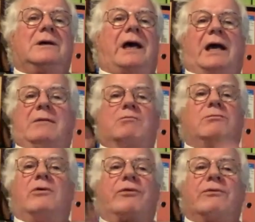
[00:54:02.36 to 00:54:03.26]
and
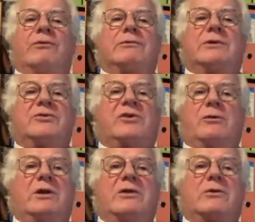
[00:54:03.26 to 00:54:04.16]
woof, just get
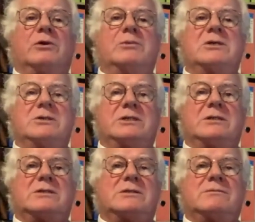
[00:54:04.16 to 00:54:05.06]
rid of the room
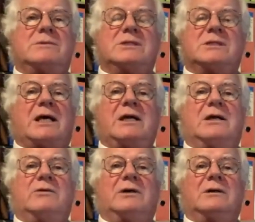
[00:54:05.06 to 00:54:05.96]
acoustics, just take it
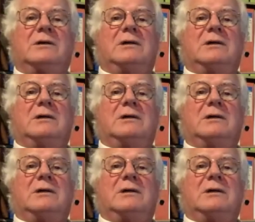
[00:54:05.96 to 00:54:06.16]
over.